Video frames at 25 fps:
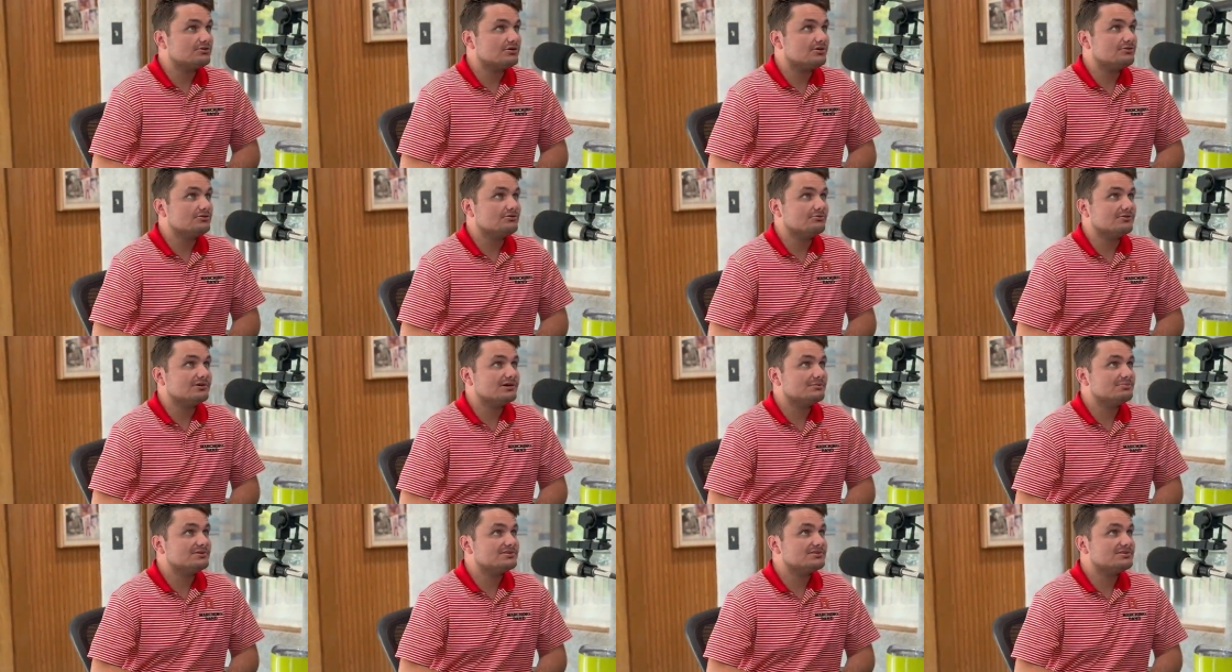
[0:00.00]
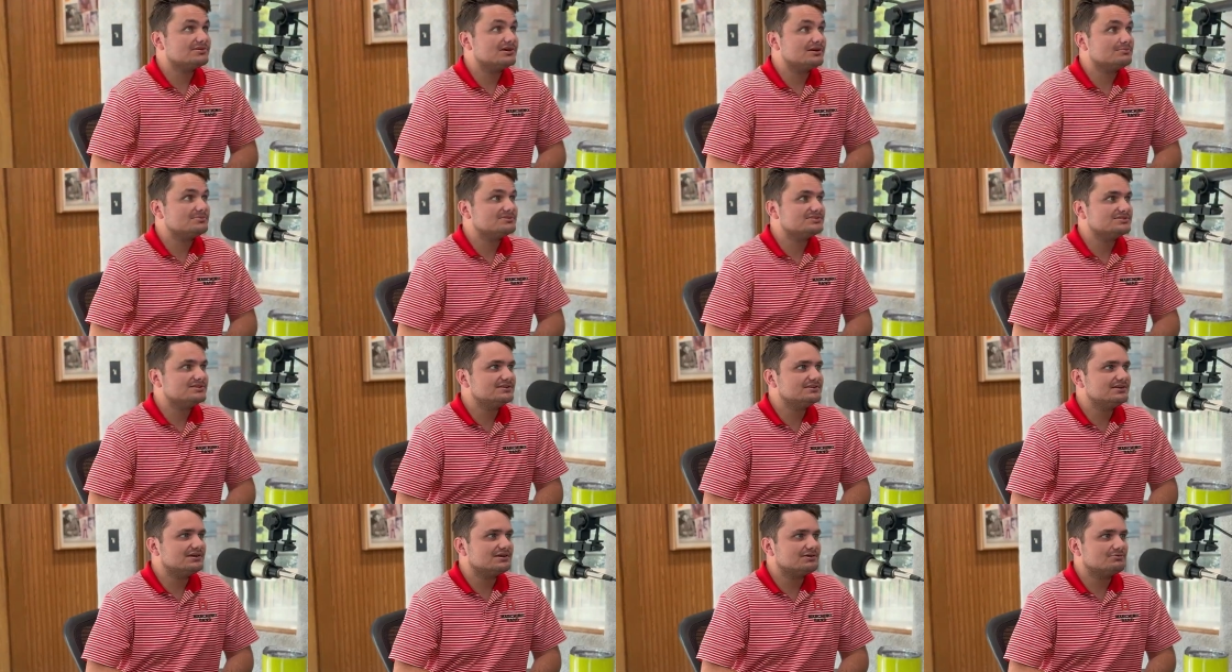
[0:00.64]
all the way up at top of
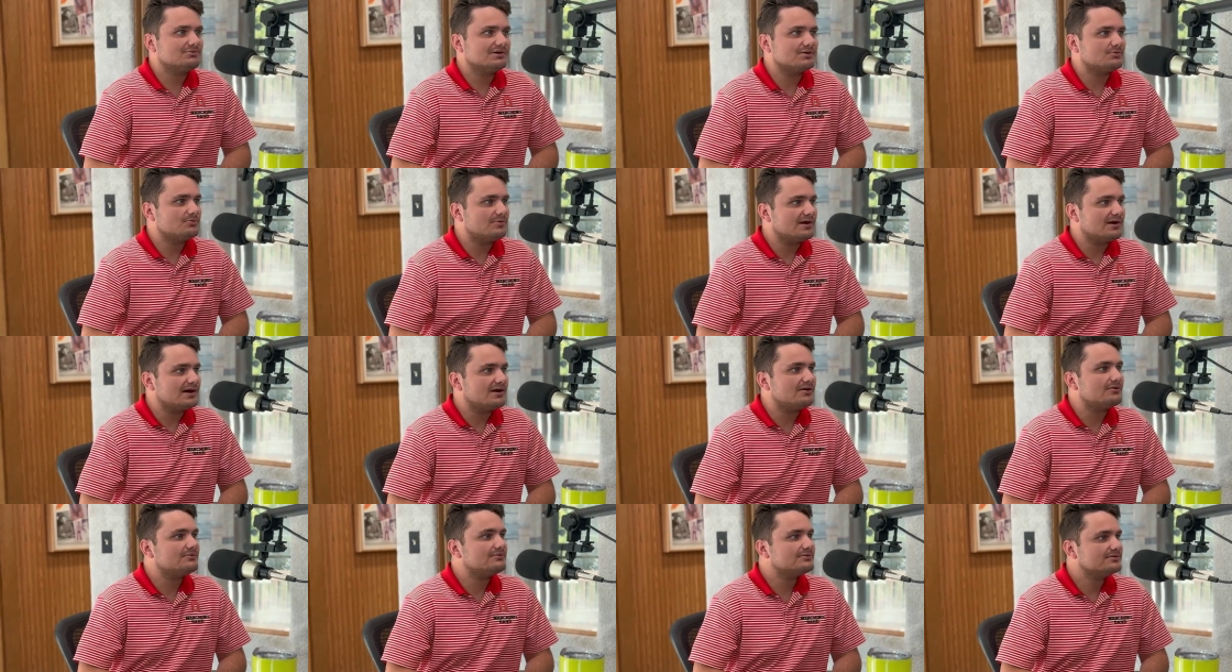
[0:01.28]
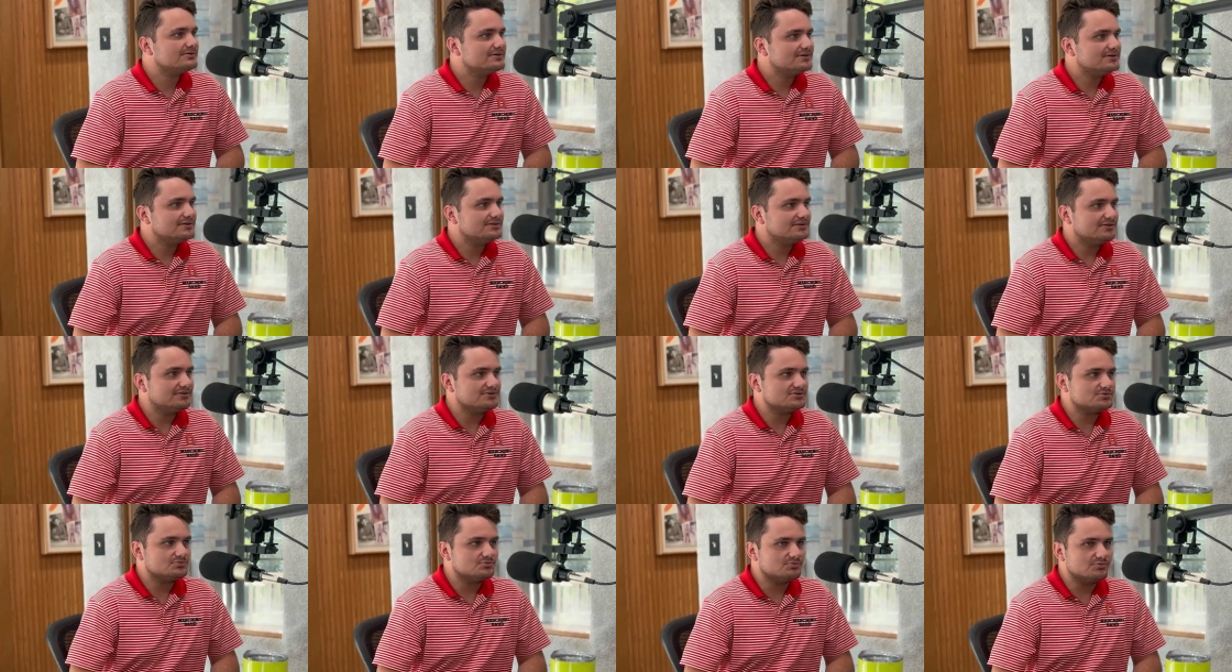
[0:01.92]
C-Deck, like, wow,
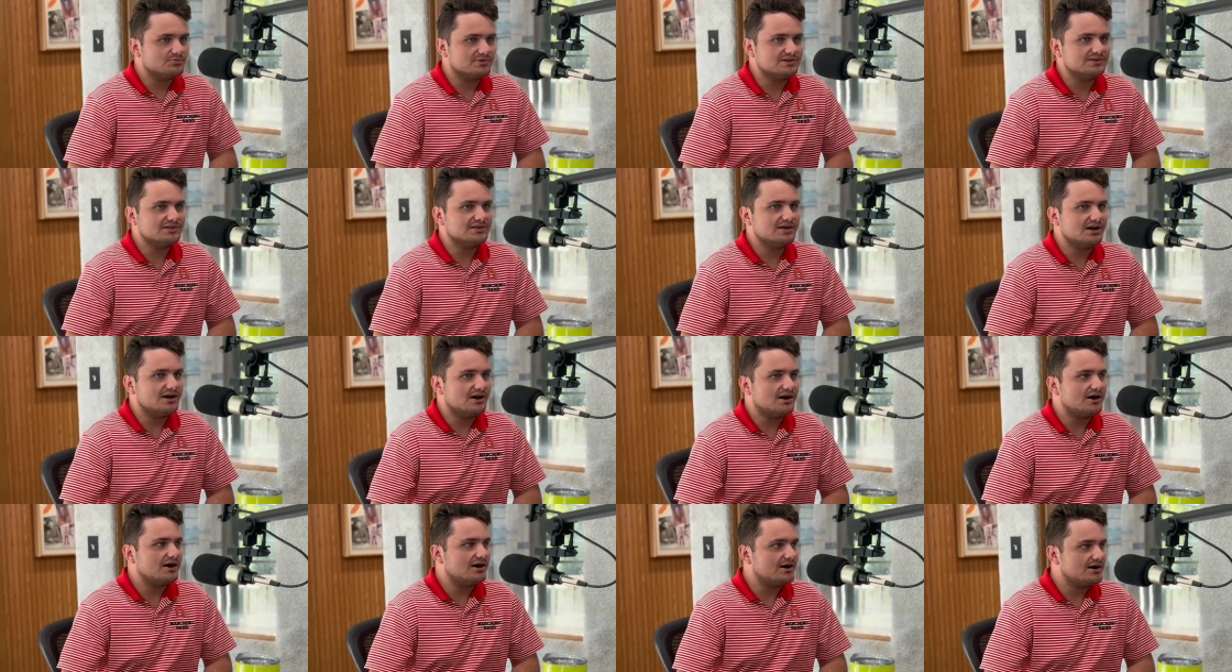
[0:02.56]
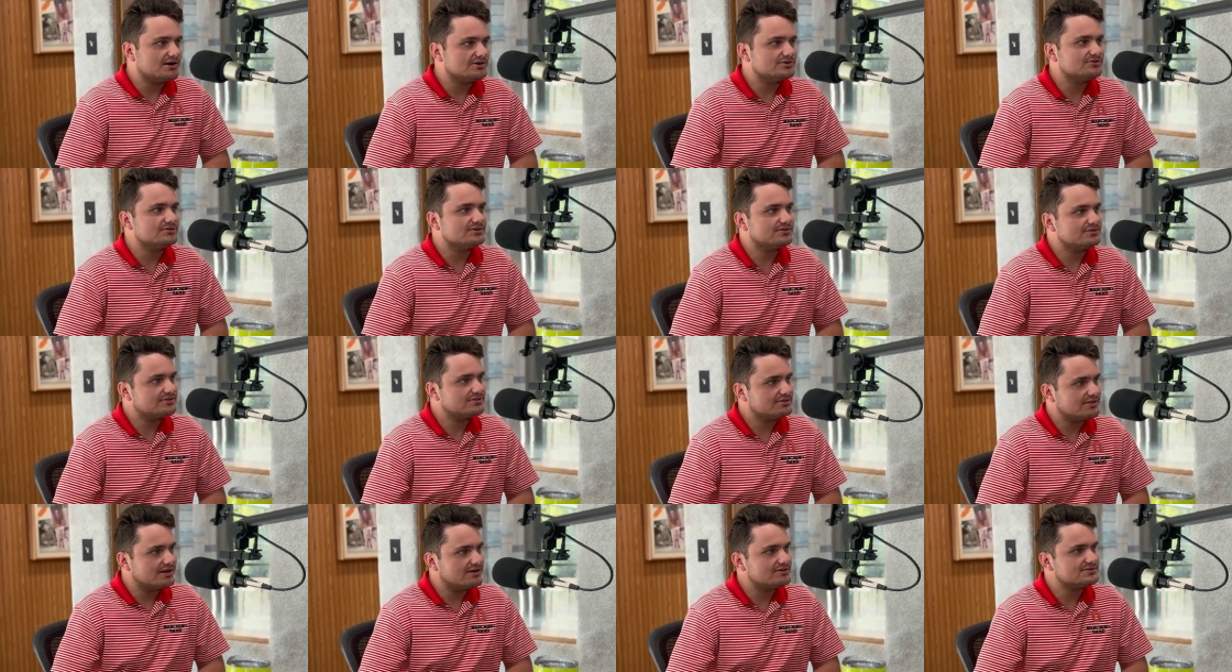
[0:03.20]
there's really
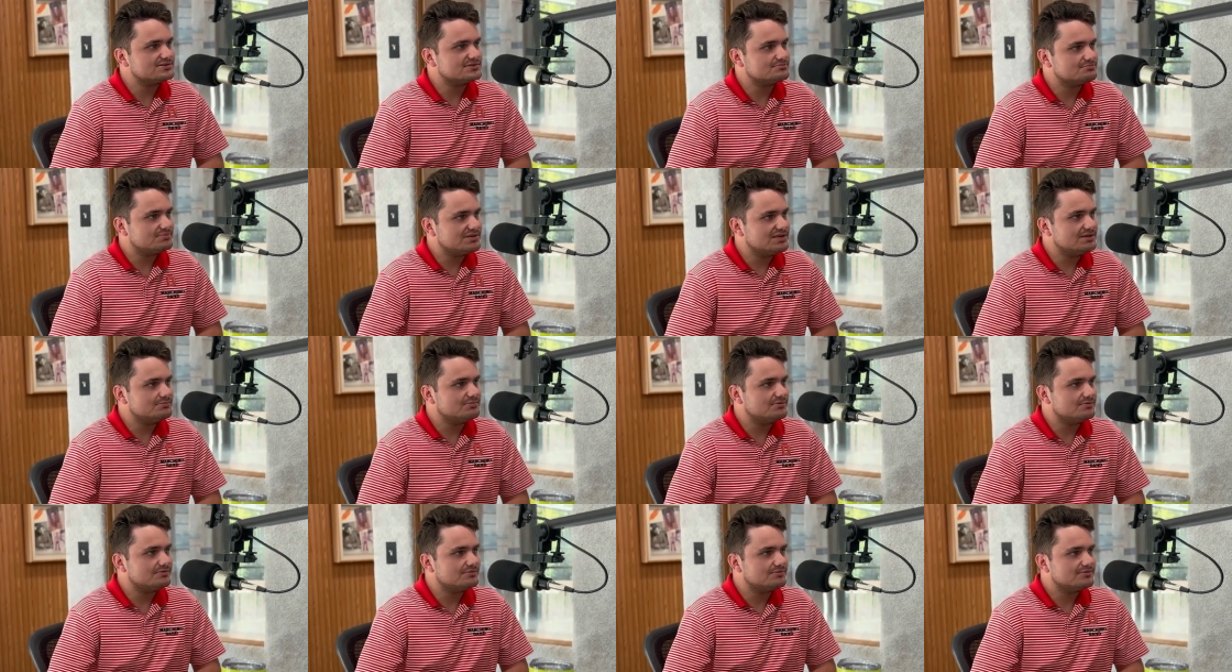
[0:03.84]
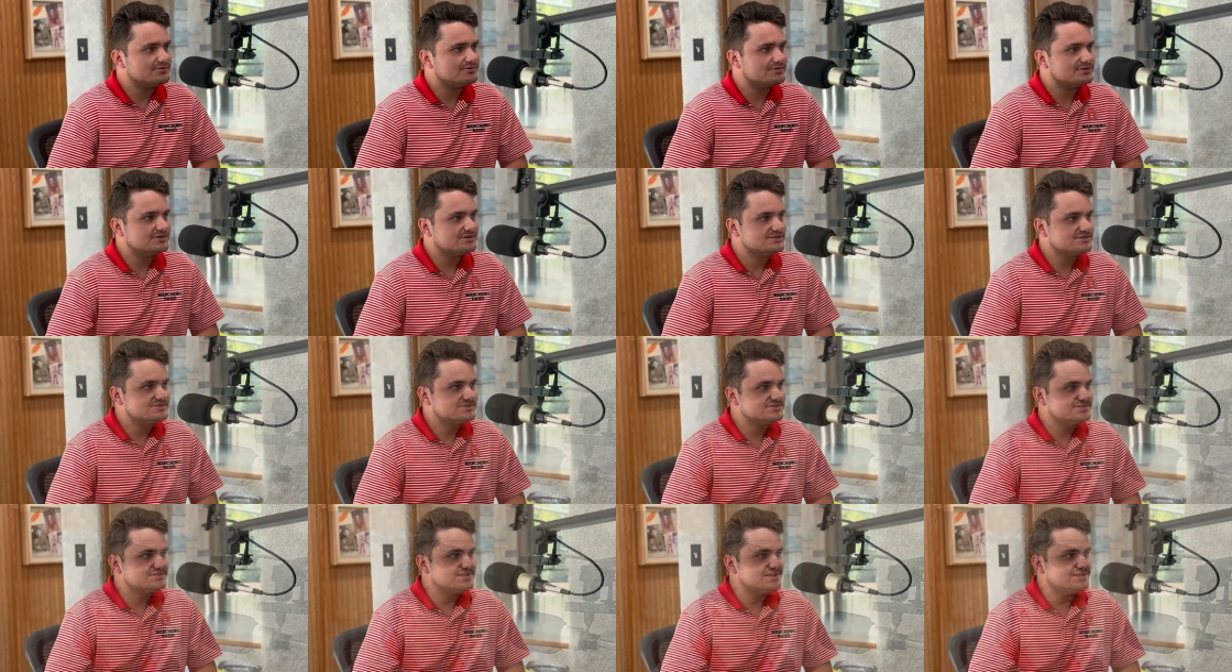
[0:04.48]
100,000 people
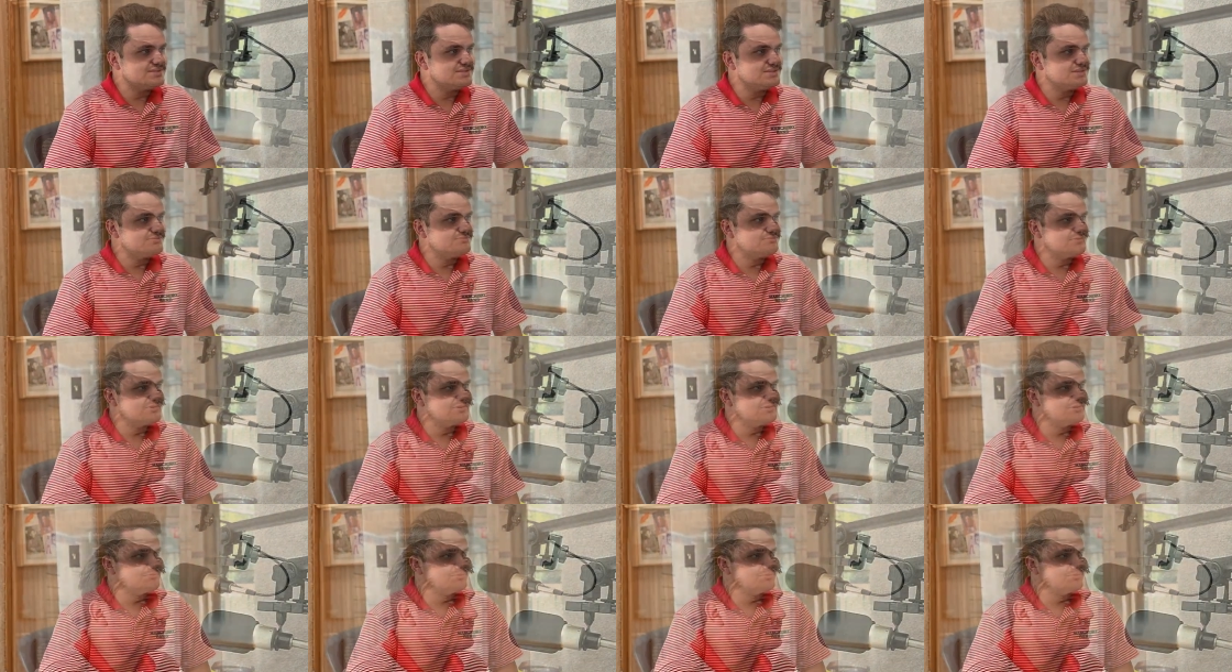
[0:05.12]
standing in front of